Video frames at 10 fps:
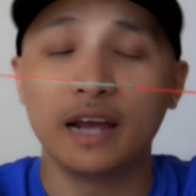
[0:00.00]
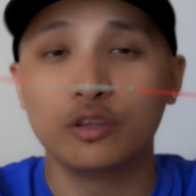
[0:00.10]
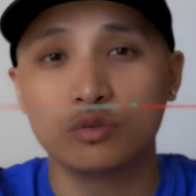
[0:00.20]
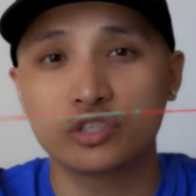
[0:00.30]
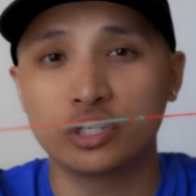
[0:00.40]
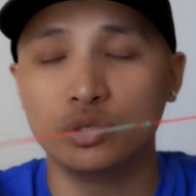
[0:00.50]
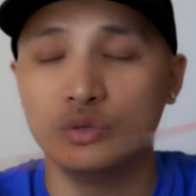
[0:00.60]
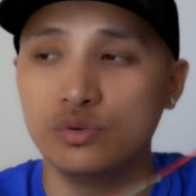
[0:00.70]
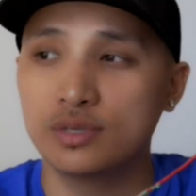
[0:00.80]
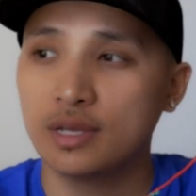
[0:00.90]
I usually
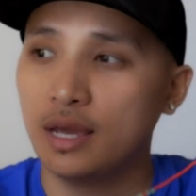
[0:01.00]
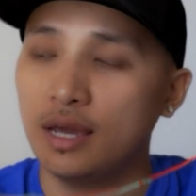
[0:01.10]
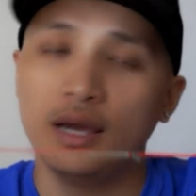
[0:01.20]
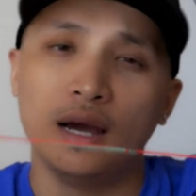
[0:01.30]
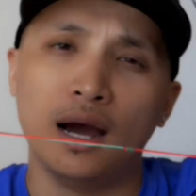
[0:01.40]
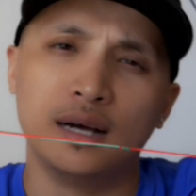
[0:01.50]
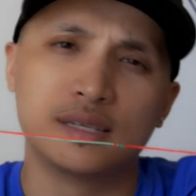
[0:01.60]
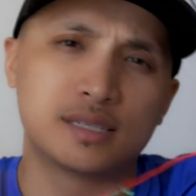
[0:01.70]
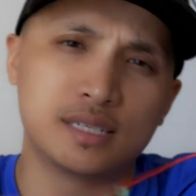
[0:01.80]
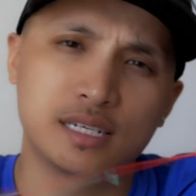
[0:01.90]
use uh,
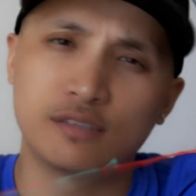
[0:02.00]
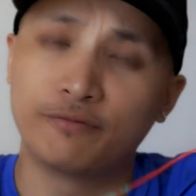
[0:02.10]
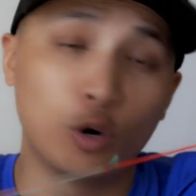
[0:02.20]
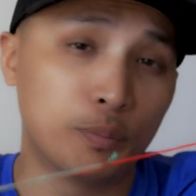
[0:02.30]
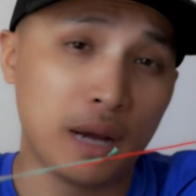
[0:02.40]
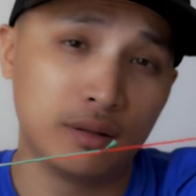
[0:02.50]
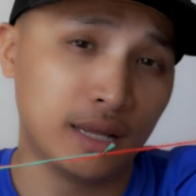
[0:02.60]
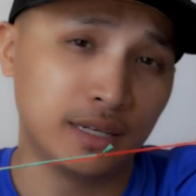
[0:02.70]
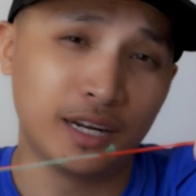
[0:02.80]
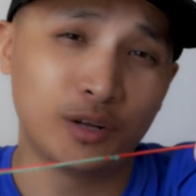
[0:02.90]
six to four pound
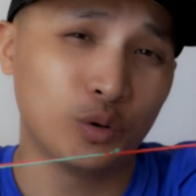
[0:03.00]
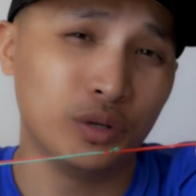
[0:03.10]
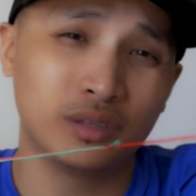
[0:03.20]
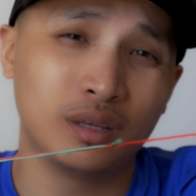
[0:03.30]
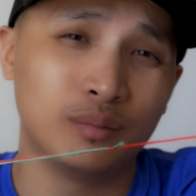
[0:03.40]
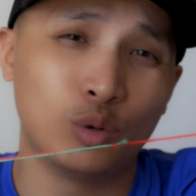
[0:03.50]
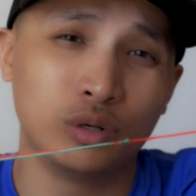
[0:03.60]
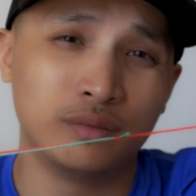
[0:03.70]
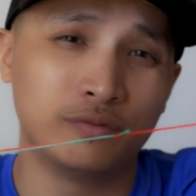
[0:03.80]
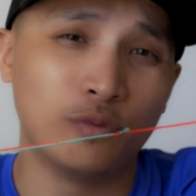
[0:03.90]
line. I don't go anything
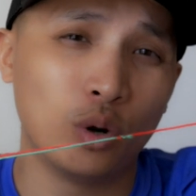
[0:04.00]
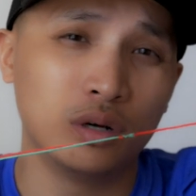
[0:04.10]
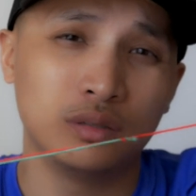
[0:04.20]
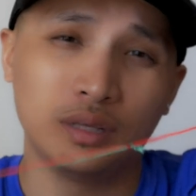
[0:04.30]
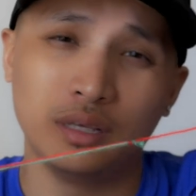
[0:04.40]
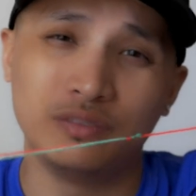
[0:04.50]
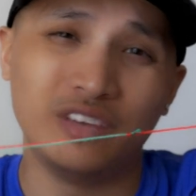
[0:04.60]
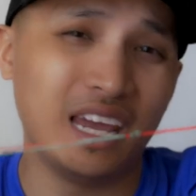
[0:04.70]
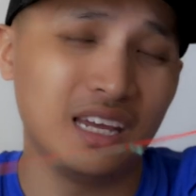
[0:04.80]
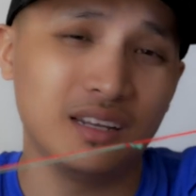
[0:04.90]
more than four. If
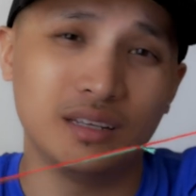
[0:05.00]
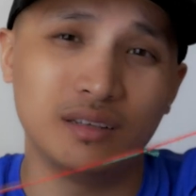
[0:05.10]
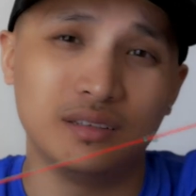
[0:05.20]
eight,